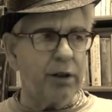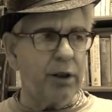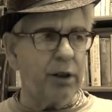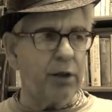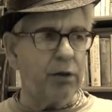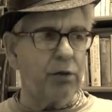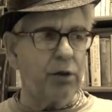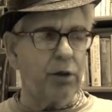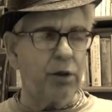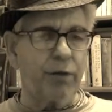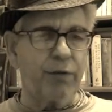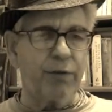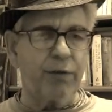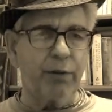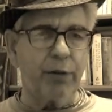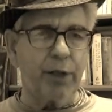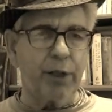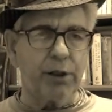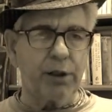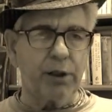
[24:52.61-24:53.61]
the union of
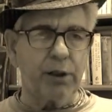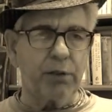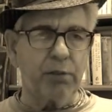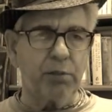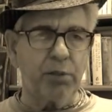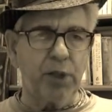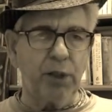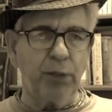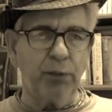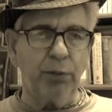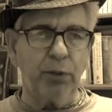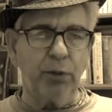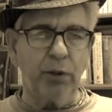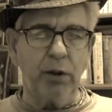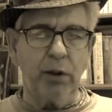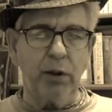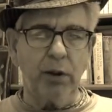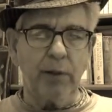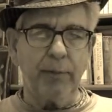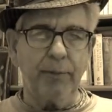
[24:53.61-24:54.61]
the Russian
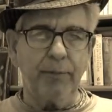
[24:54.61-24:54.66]
people.